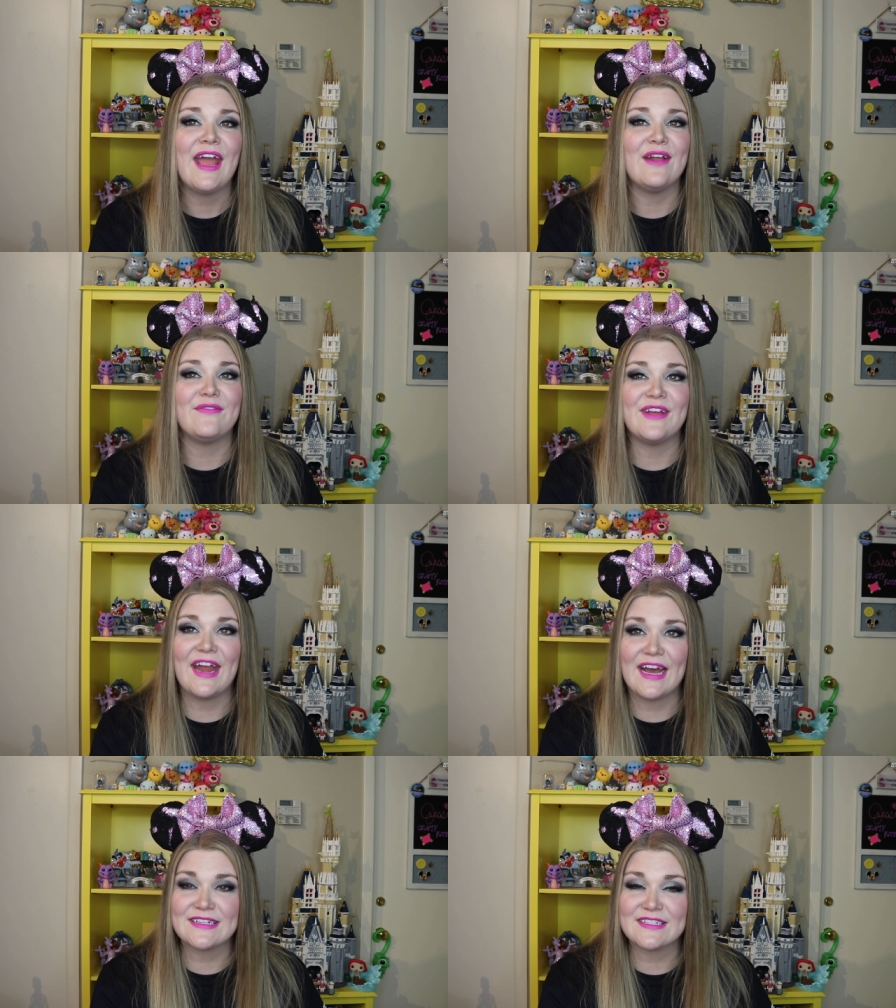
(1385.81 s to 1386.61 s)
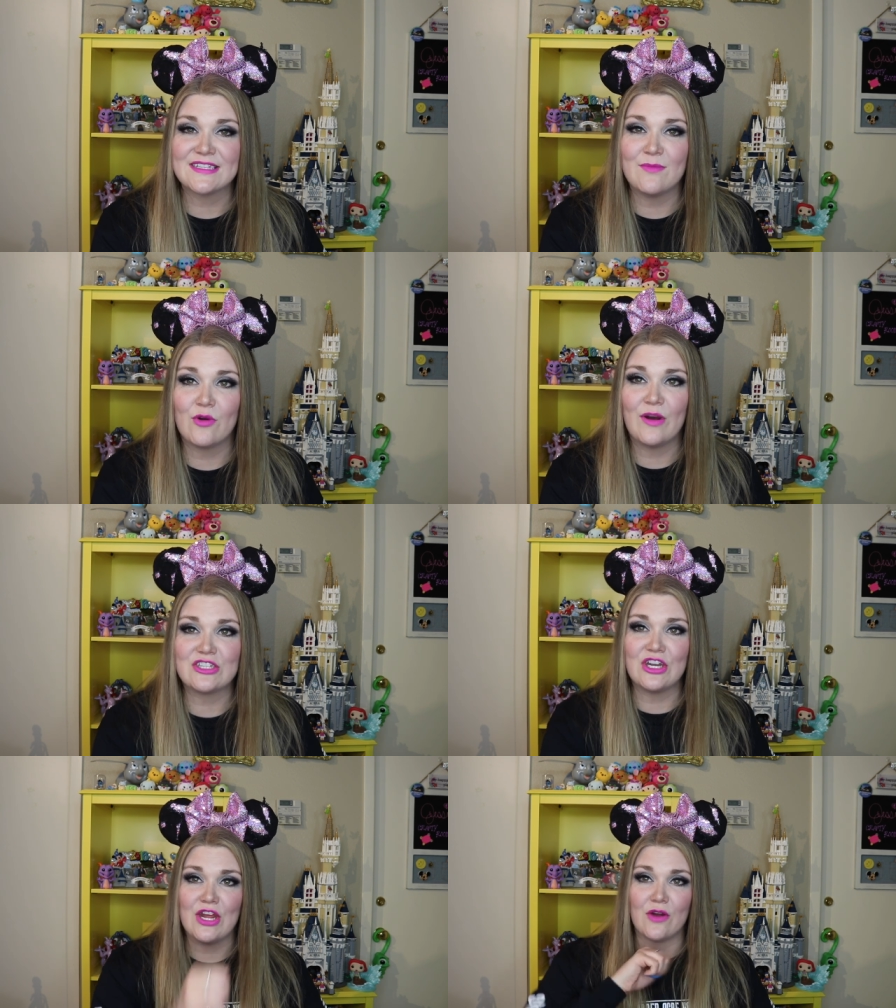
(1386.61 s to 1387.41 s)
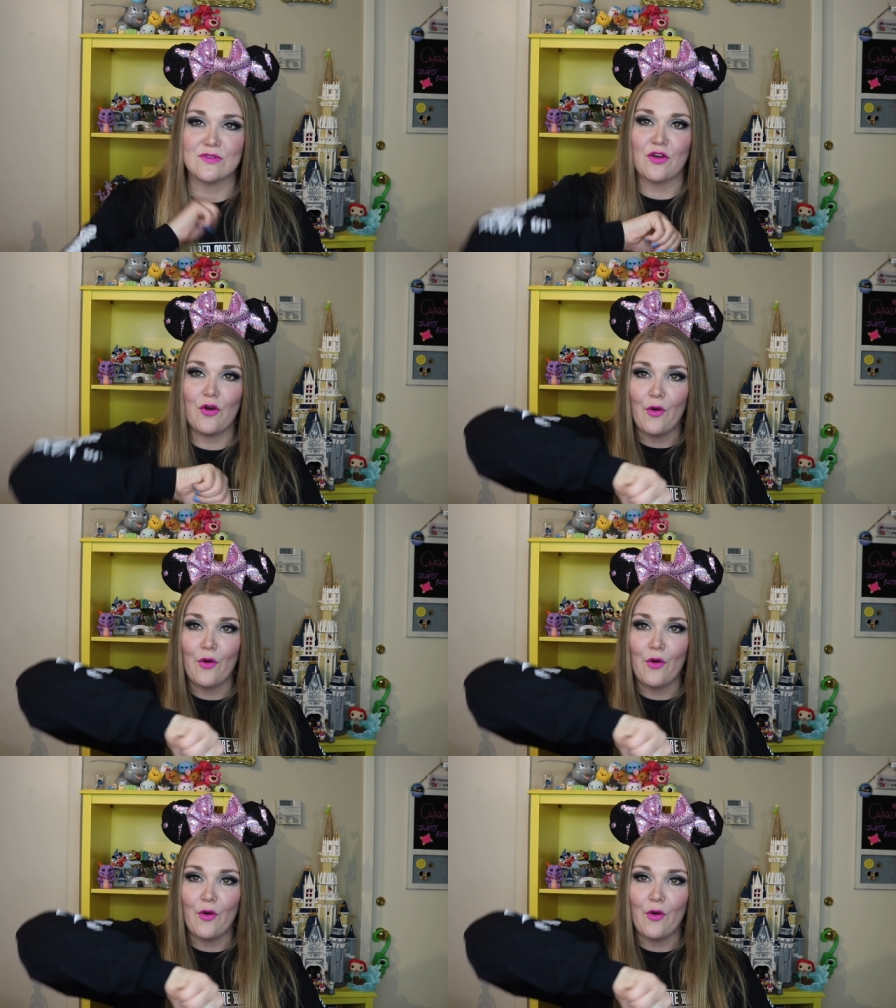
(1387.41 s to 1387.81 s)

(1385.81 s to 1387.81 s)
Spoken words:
and Finn asks him a question, he goes,